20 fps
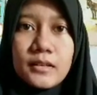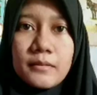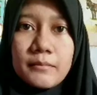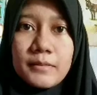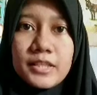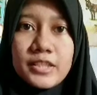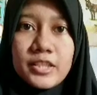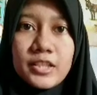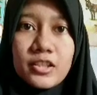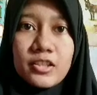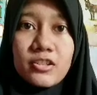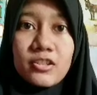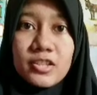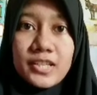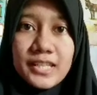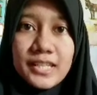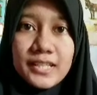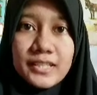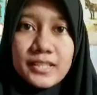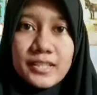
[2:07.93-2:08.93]

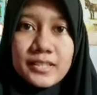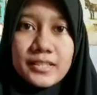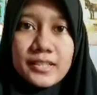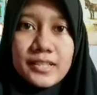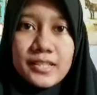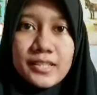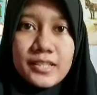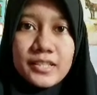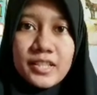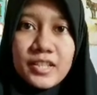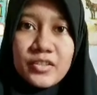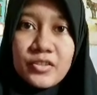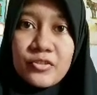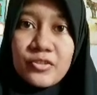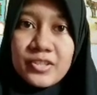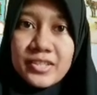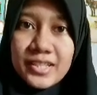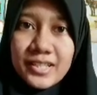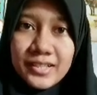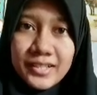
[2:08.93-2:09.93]
Methodology. This research is
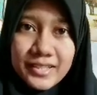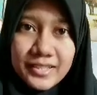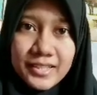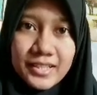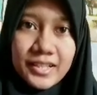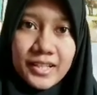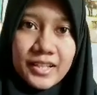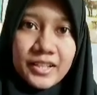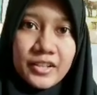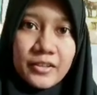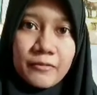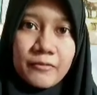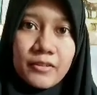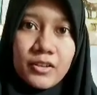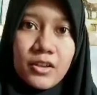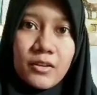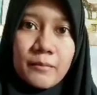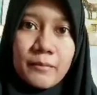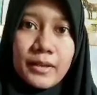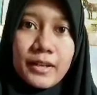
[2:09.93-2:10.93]
using research and
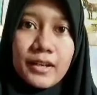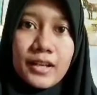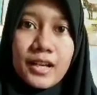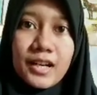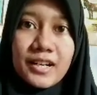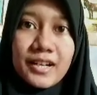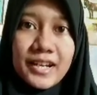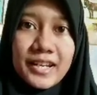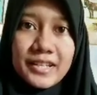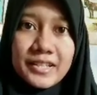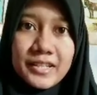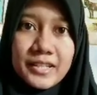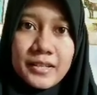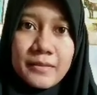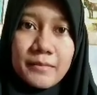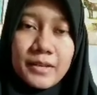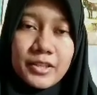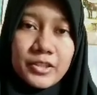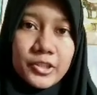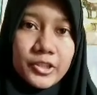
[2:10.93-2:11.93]
development
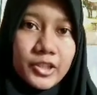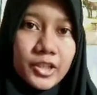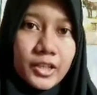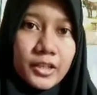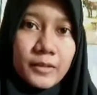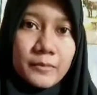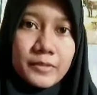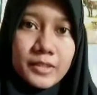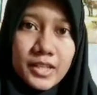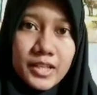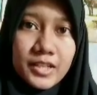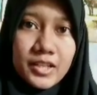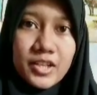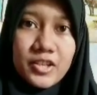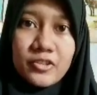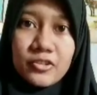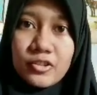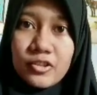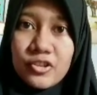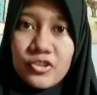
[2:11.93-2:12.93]
R&D method adapting the
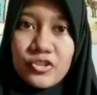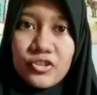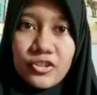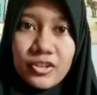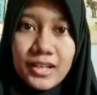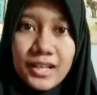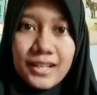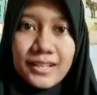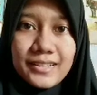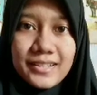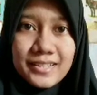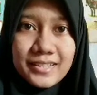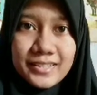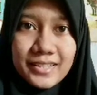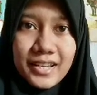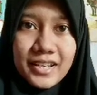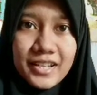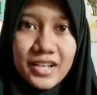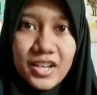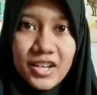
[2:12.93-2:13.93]
instructional
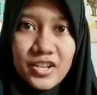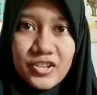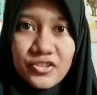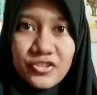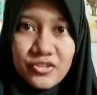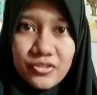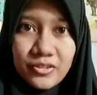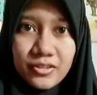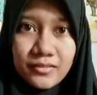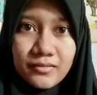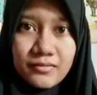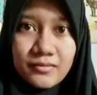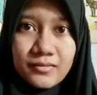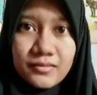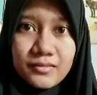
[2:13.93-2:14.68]
design assure.